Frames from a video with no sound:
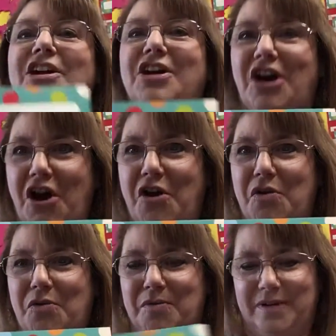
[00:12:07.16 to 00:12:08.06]

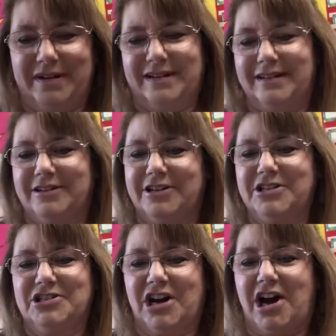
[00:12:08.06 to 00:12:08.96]
Go.
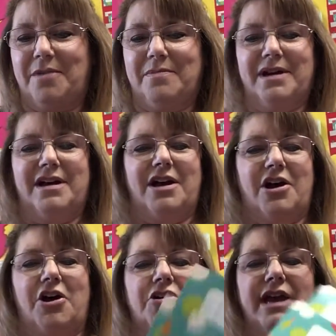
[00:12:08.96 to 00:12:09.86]
Good job.
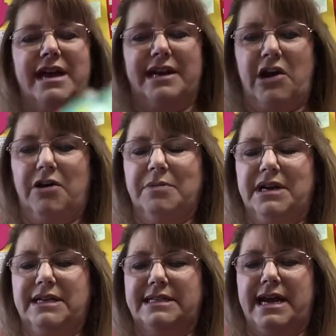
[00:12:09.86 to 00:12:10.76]
Okay, now I'm going
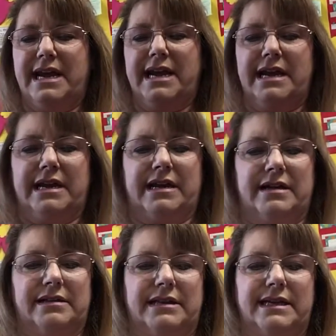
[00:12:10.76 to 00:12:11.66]
to take,
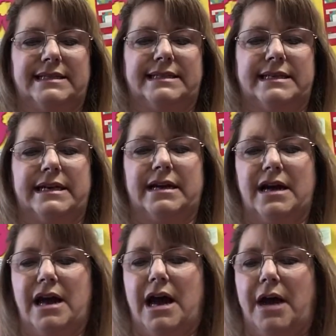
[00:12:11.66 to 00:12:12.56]
let's see,
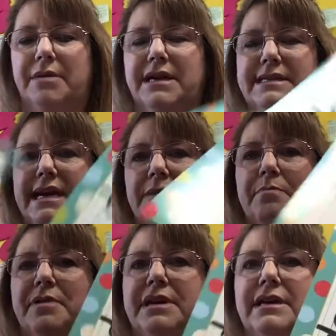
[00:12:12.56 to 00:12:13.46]
I'm going to take
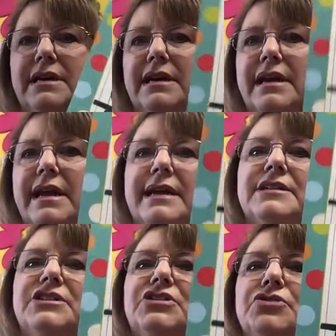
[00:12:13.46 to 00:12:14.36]
big
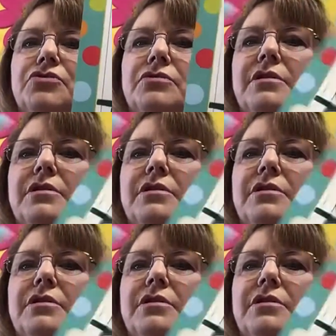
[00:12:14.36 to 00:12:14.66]
and do.